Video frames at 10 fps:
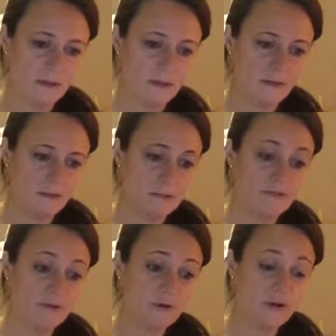Oops,
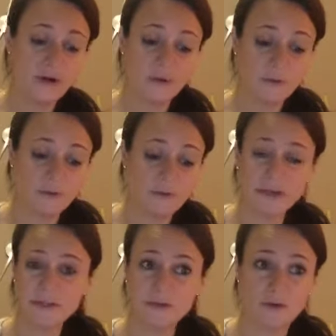I've put Coke.
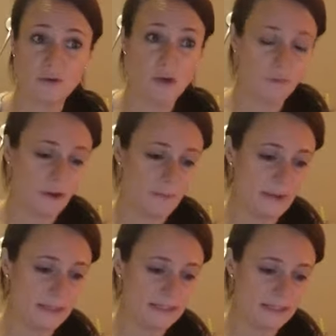That's not quite what I
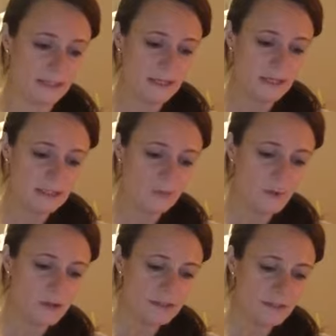meant, is it? So
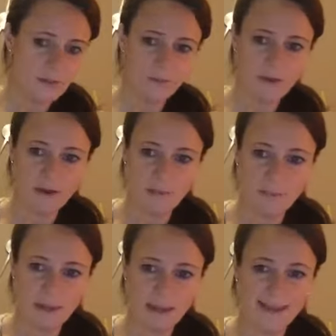whilst I'm
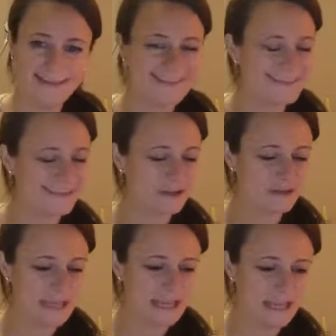typing,
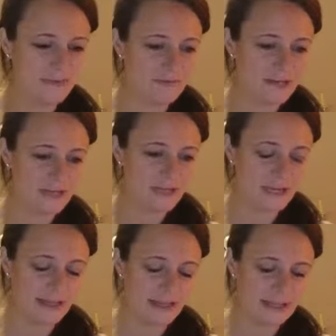good evening,
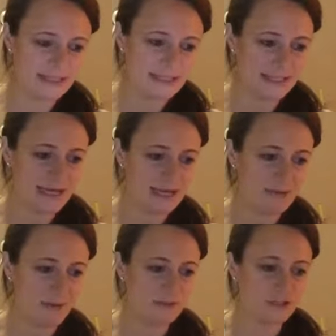Shelley. That is exactly
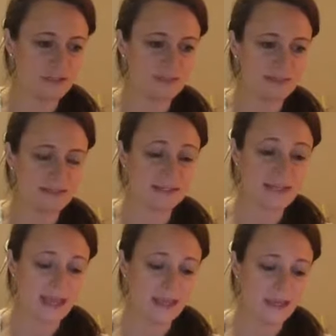what I was just about to say.